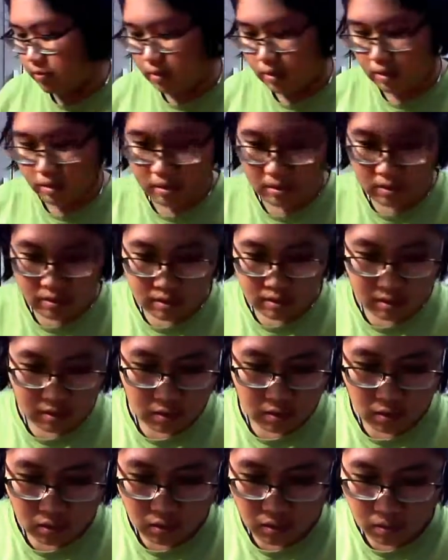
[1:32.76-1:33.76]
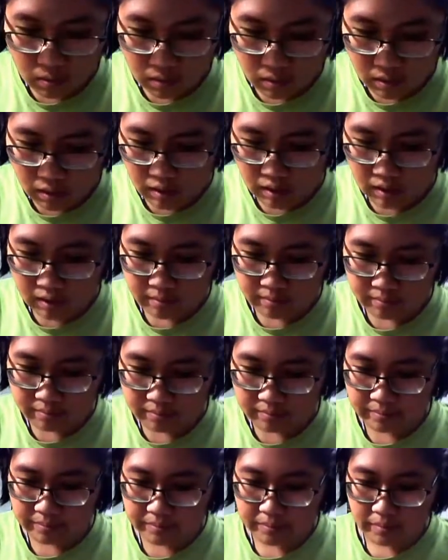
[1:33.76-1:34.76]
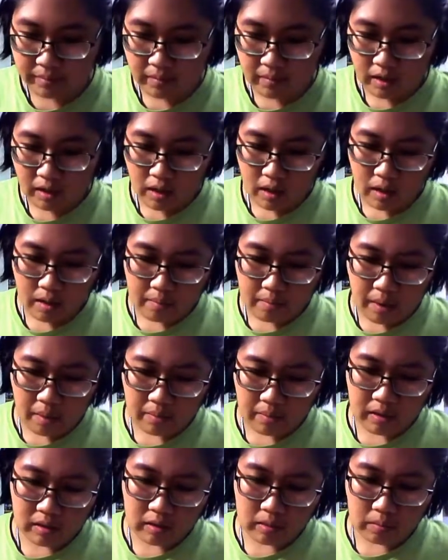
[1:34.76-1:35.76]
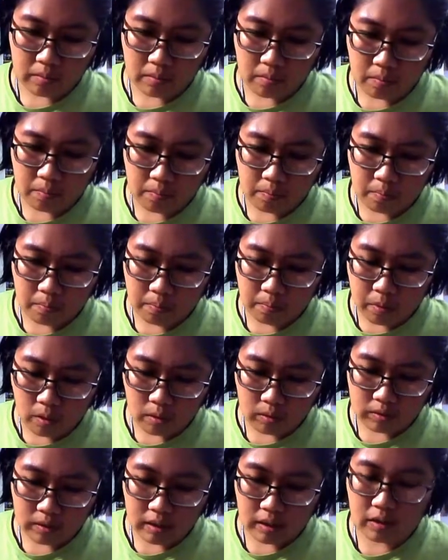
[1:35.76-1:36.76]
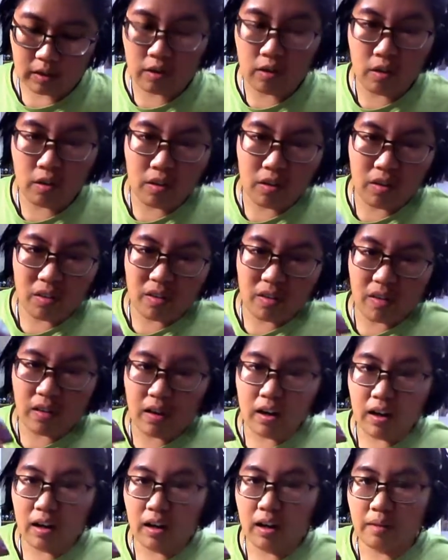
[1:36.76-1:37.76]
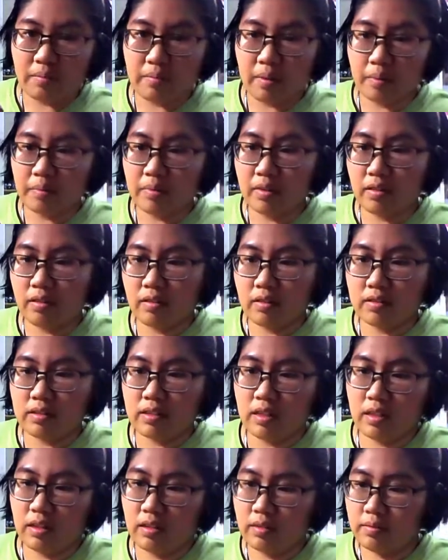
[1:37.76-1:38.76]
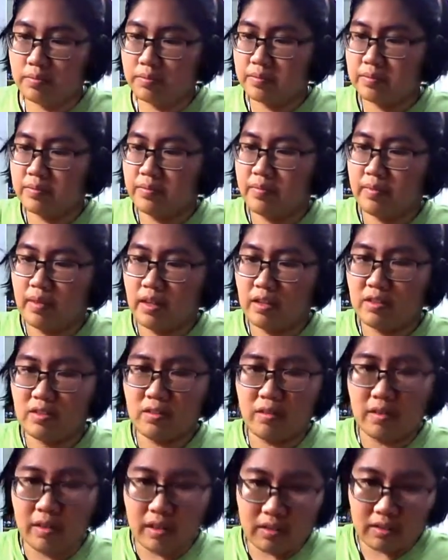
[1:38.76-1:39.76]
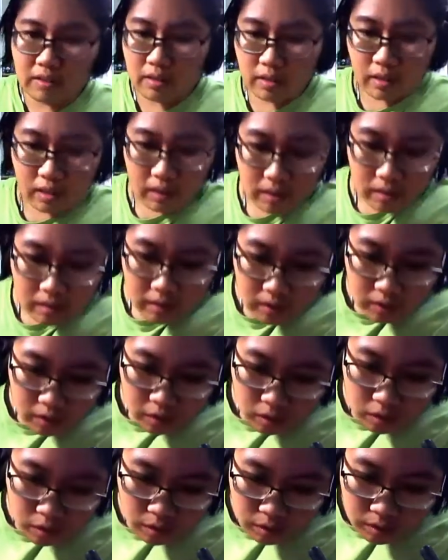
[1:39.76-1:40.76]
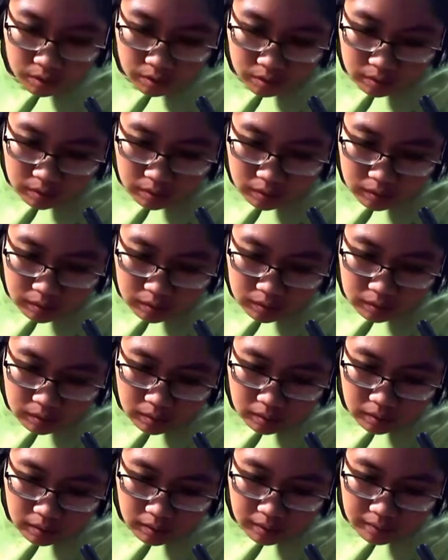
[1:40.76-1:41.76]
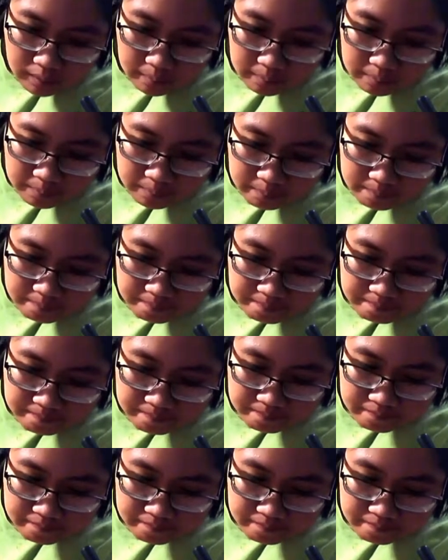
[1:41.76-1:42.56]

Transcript: these little um, pumpkin Poteko uh, pumpkin gratin. So I guess they're like little um,